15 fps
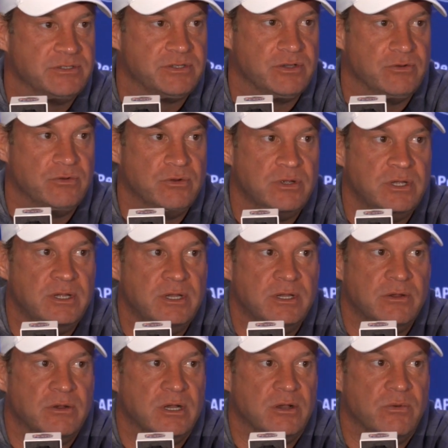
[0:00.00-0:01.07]
So
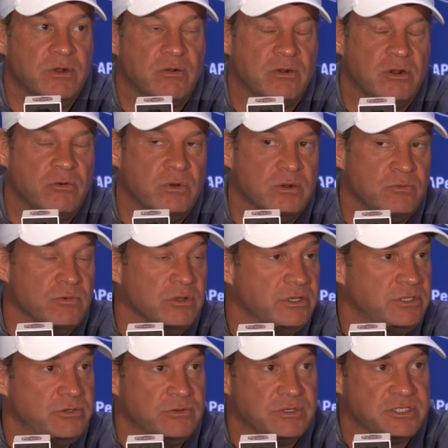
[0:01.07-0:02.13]
uh, we don't know what really
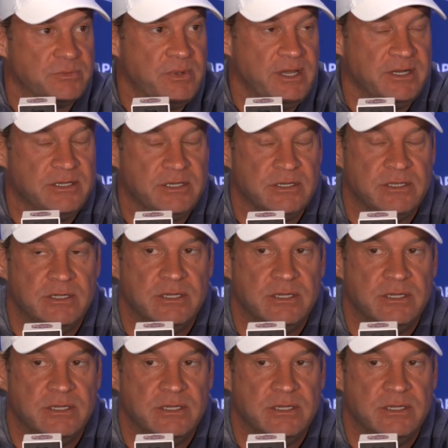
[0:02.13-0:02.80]
to expect.